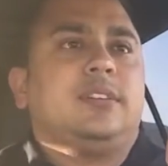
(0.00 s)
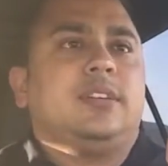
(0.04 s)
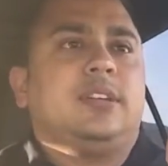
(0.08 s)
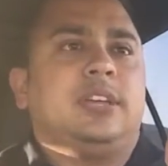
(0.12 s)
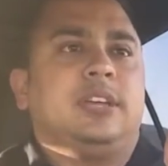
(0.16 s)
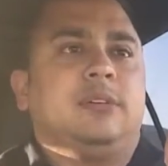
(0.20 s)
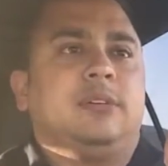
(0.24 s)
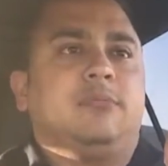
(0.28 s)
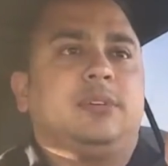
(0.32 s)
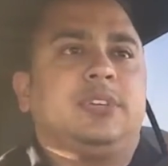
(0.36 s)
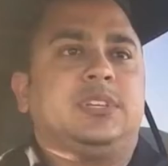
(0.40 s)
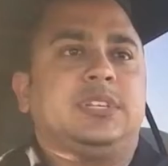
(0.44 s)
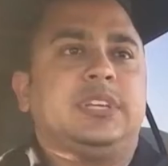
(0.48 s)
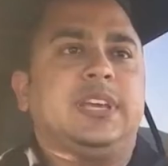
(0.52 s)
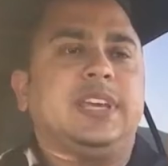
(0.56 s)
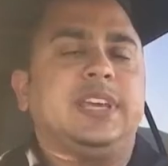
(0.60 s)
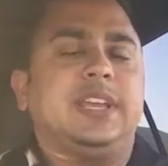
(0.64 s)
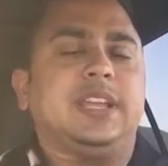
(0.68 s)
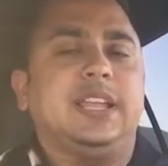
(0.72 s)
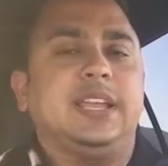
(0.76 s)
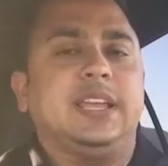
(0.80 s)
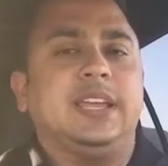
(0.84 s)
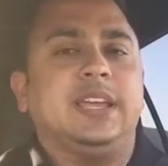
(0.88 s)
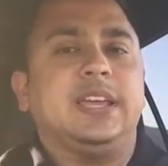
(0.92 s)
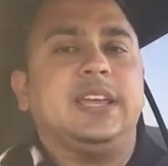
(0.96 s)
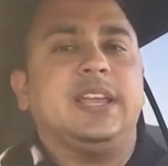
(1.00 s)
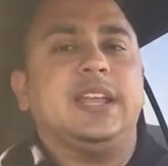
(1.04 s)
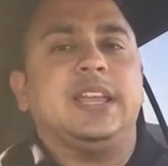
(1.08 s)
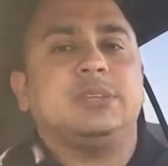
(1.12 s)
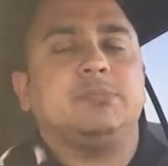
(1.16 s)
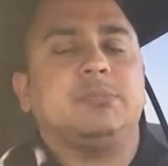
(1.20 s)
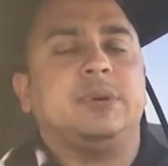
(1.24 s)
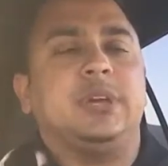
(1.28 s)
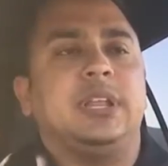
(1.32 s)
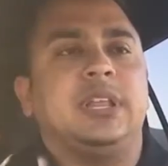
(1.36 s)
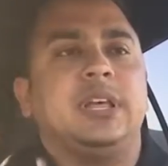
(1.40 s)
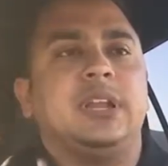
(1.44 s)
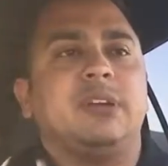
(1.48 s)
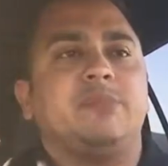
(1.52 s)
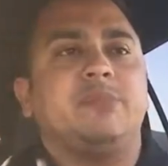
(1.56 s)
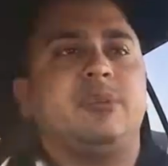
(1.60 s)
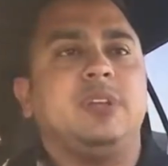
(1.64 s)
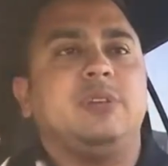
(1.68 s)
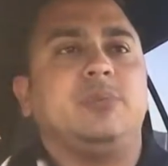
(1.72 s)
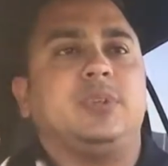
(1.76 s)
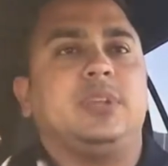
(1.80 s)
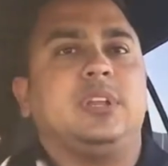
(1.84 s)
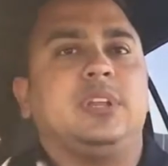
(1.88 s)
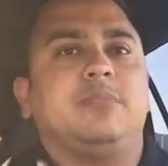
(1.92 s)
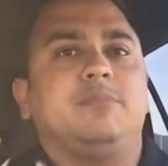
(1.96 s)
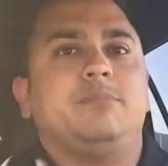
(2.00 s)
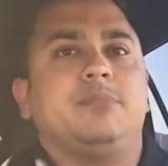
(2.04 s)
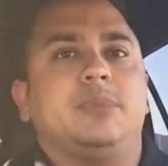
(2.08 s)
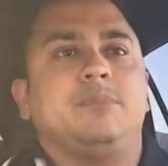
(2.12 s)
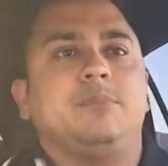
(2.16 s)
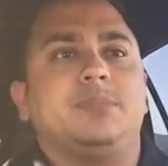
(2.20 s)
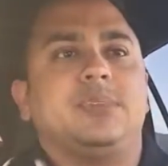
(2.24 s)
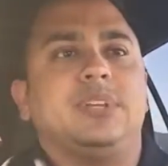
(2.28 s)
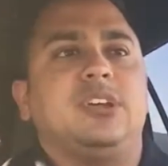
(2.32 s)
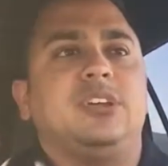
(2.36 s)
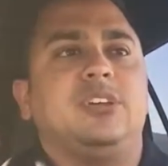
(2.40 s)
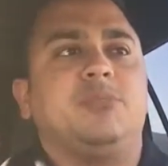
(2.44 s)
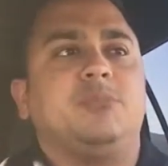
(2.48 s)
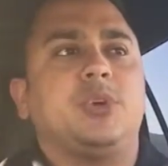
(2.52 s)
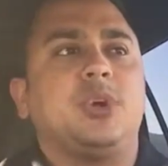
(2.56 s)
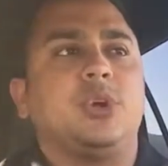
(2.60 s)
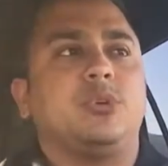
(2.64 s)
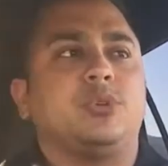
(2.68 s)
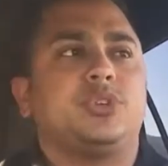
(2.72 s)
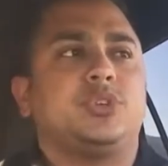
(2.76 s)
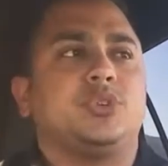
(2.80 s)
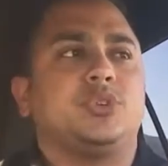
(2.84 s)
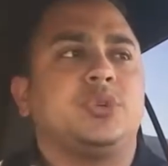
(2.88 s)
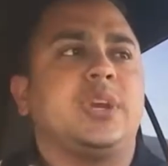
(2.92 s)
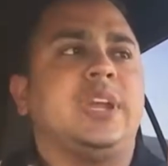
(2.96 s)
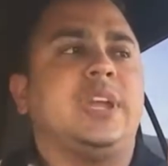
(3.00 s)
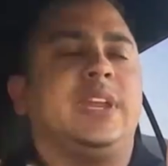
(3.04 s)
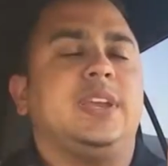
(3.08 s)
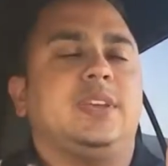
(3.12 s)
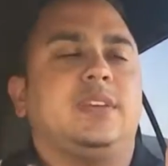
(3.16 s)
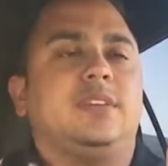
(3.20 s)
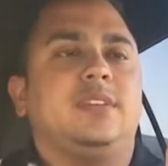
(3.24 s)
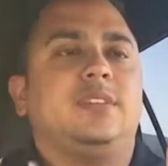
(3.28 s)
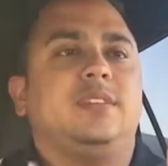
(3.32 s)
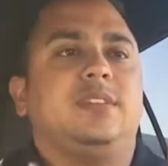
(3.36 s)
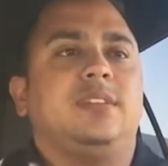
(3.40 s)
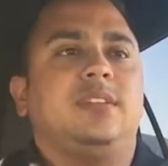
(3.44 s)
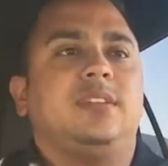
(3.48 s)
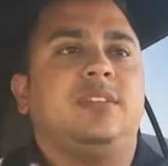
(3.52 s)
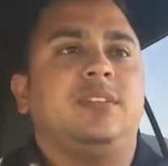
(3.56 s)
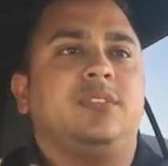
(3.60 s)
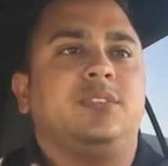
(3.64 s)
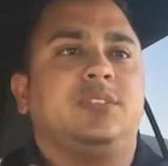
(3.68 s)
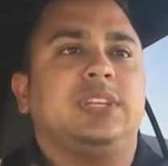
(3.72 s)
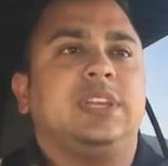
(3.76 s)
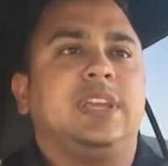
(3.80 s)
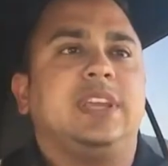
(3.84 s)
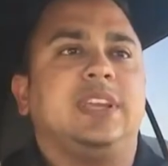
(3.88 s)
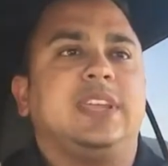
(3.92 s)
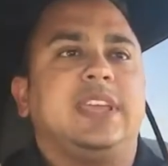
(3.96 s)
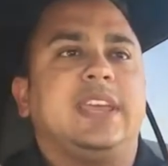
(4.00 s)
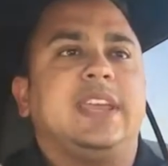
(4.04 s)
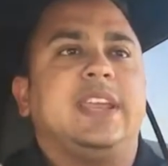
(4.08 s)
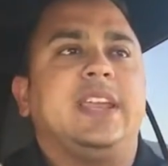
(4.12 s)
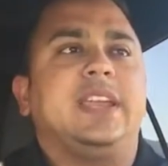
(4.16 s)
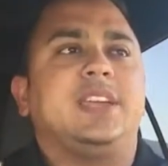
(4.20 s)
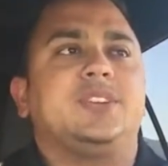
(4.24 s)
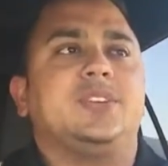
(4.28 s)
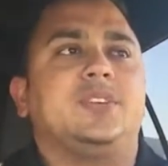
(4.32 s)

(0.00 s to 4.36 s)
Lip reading: Because I got asked by a lot of people. I'm telling them go straight, and they're saying, can I